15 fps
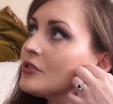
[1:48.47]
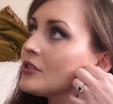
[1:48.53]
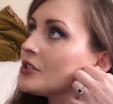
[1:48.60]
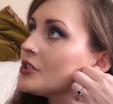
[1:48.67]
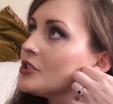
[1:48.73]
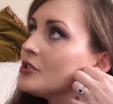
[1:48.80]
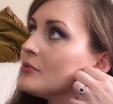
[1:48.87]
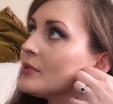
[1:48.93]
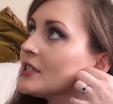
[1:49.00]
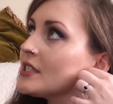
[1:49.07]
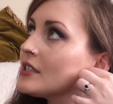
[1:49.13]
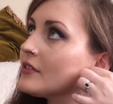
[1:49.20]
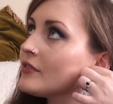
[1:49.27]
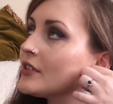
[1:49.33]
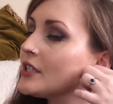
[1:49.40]
I'll just do
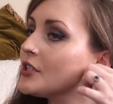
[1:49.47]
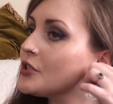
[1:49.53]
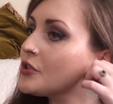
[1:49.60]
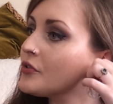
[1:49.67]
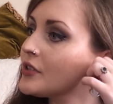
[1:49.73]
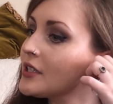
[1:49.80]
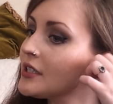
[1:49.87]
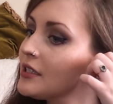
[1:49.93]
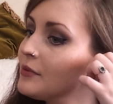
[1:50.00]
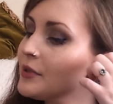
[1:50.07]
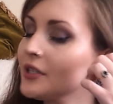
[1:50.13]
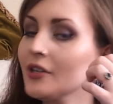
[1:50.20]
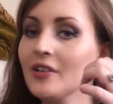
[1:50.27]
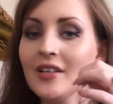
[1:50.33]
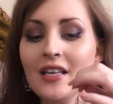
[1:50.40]
myself an injury. There
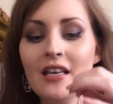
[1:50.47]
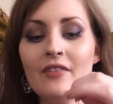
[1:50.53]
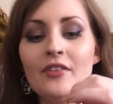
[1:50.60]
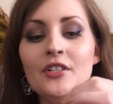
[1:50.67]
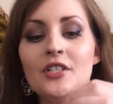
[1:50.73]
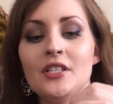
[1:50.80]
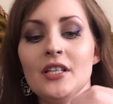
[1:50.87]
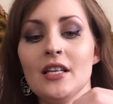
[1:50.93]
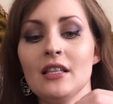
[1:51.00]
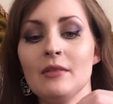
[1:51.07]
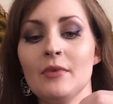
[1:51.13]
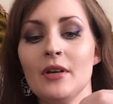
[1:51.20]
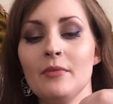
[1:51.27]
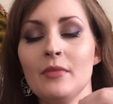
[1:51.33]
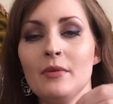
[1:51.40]
we go. If I just take
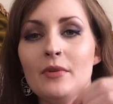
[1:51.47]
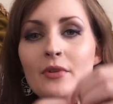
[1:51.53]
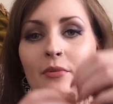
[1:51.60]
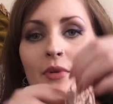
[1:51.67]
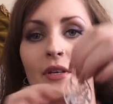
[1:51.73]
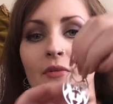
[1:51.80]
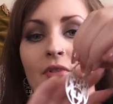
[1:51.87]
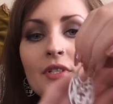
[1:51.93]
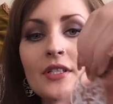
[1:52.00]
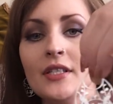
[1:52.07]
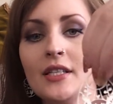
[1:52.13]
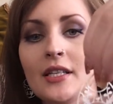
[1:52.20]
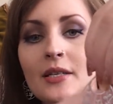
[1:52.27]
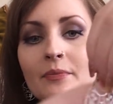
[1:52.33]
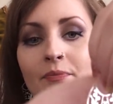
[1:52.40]
them out, maybe you'll be able to
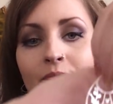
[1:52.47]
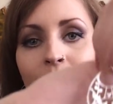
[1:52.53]
see.